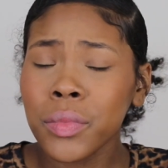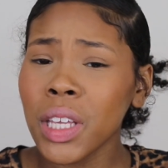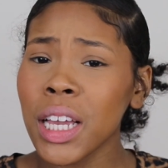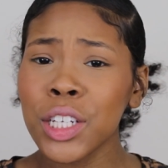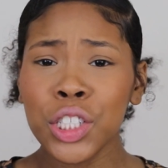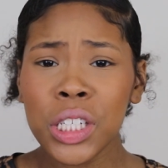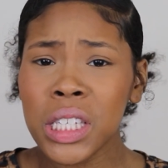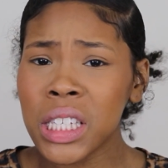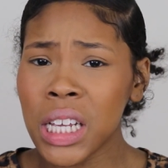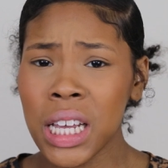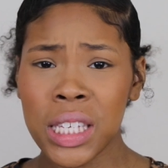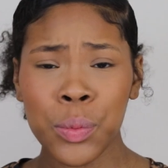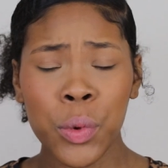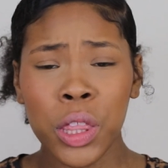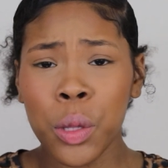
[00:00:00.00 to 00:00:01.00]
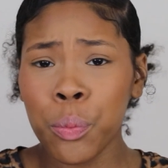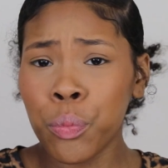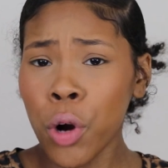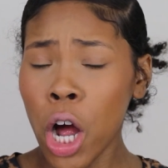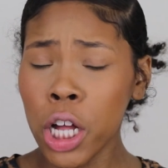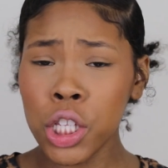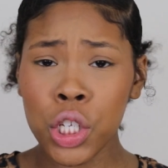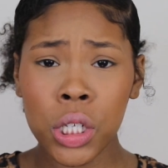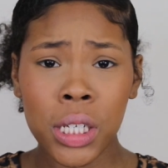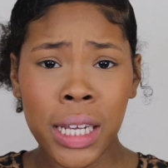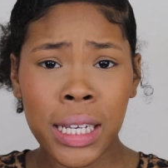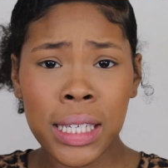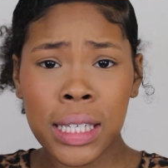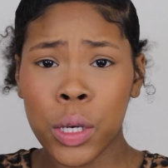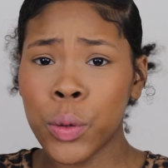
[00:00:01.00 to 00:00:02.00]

It just does what the bronzer does.